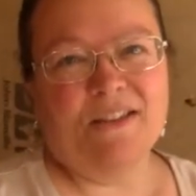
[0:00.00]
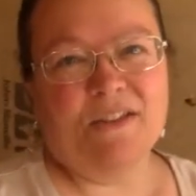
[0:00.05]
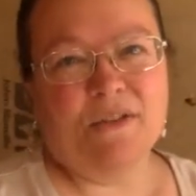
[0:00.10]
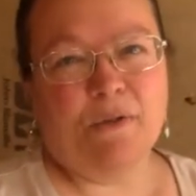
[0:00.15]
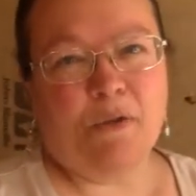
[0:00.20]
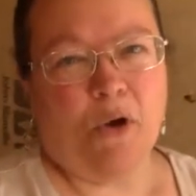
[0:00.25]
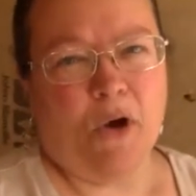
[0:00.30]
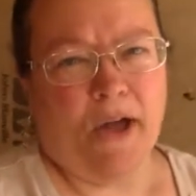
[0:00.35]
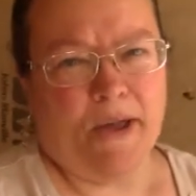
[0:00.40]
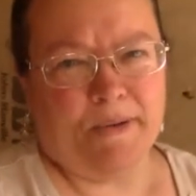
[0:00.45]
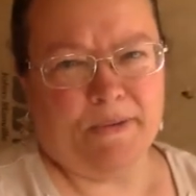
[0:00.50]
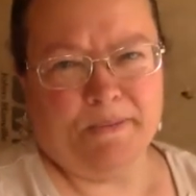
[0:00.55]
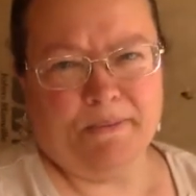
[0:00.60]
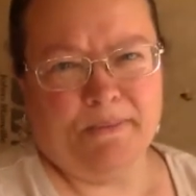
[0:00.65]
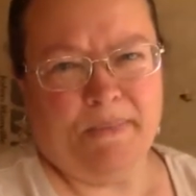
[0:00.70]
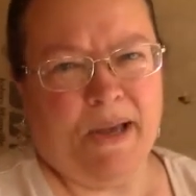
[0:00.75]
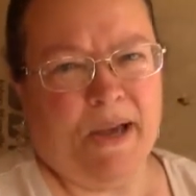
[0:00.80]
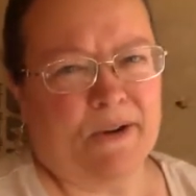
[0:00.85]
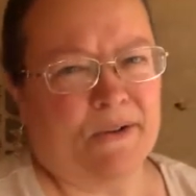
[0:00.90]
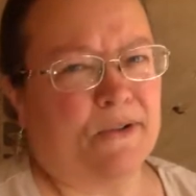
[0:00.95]
thought
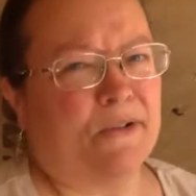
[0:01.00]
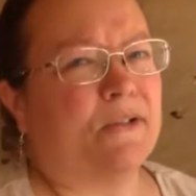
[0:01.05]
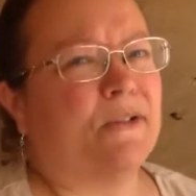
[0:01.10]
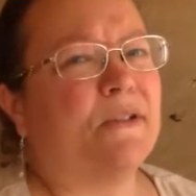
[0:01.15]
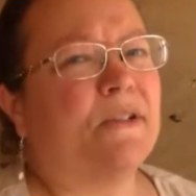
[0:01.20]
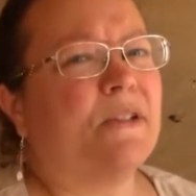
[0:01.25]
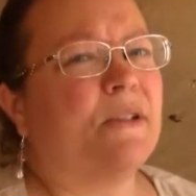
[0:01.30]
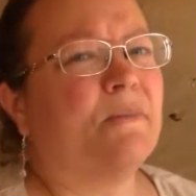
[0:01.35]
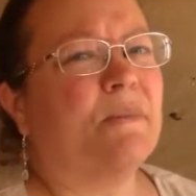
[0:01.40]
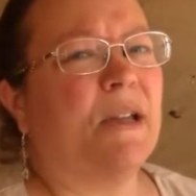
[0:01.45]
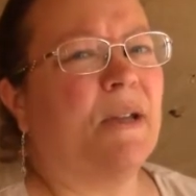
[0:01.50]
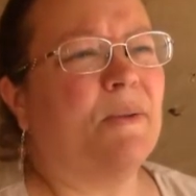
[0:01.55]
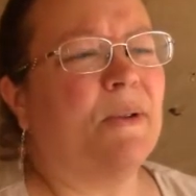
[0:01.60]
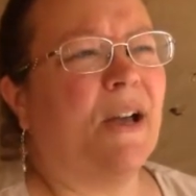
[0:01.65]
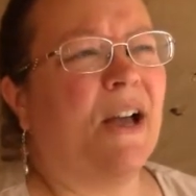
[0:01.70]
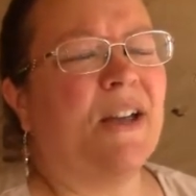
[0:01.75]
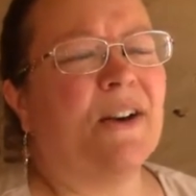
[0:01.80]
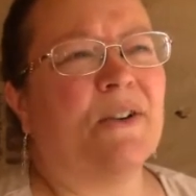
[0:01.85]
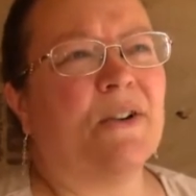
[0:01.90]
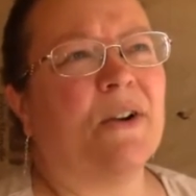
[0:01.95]
patterns, maybe,
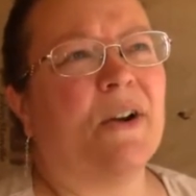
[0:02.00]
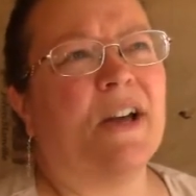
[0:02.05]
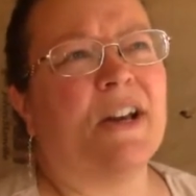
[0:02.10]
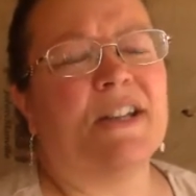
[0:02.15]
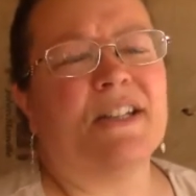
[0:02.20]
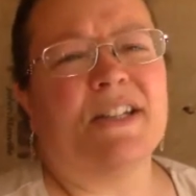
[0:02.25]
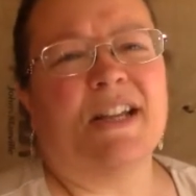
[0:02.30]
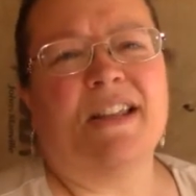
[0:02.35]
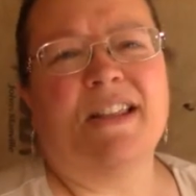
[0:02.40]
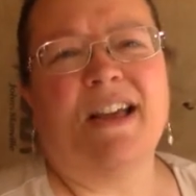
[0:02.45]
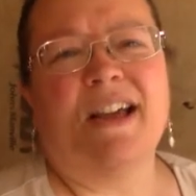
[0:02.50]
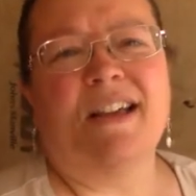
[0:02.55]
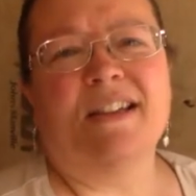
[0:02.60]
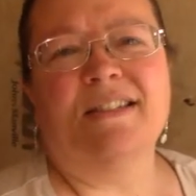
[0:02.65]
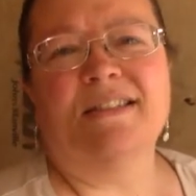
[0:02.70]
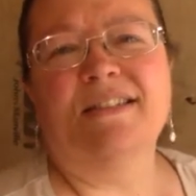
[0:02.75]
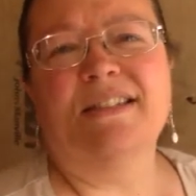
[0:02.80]
I don't know how to say that.